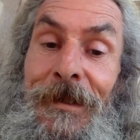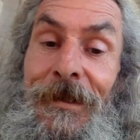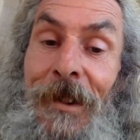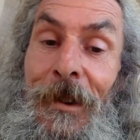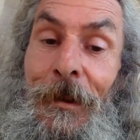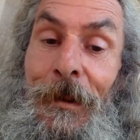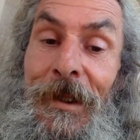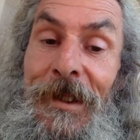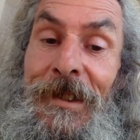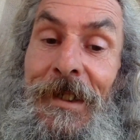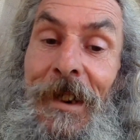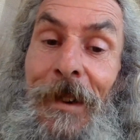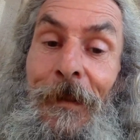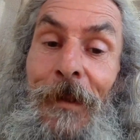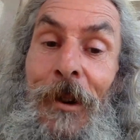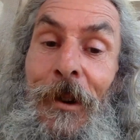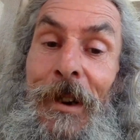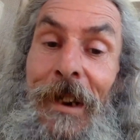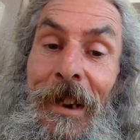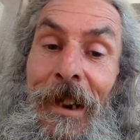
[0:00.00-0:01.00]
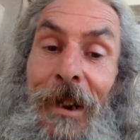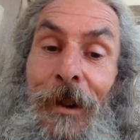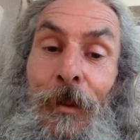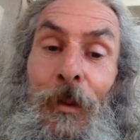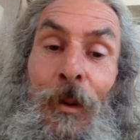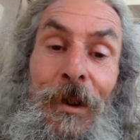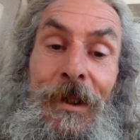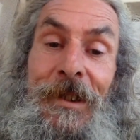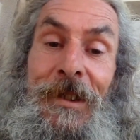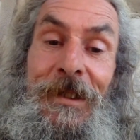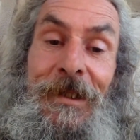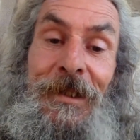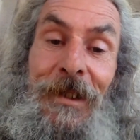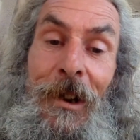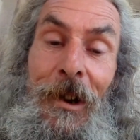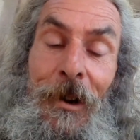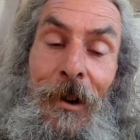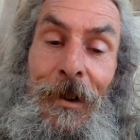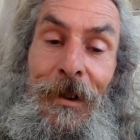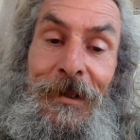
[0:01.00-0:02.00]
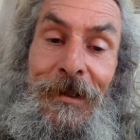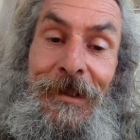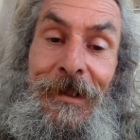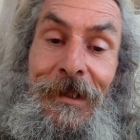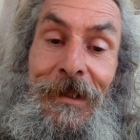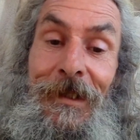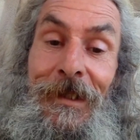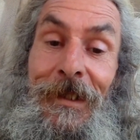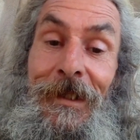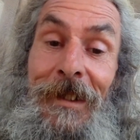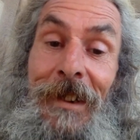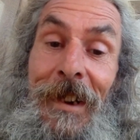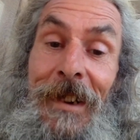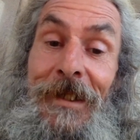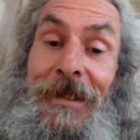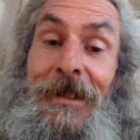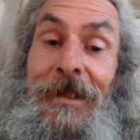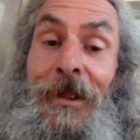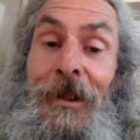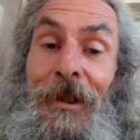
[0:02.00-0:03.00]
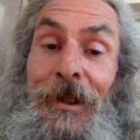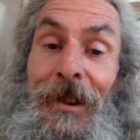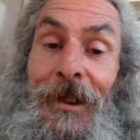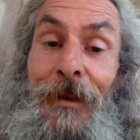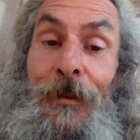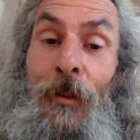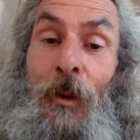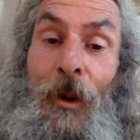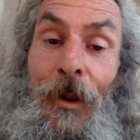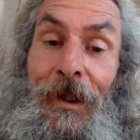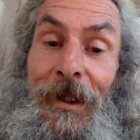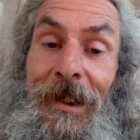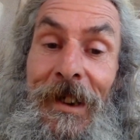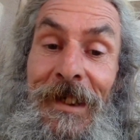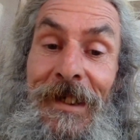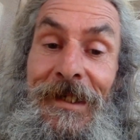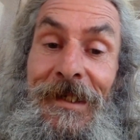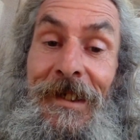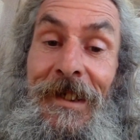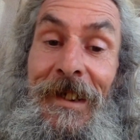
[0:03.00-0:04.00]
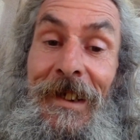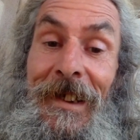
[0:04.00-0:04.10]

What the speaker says: So instead of looking at what is not, let's look at what is.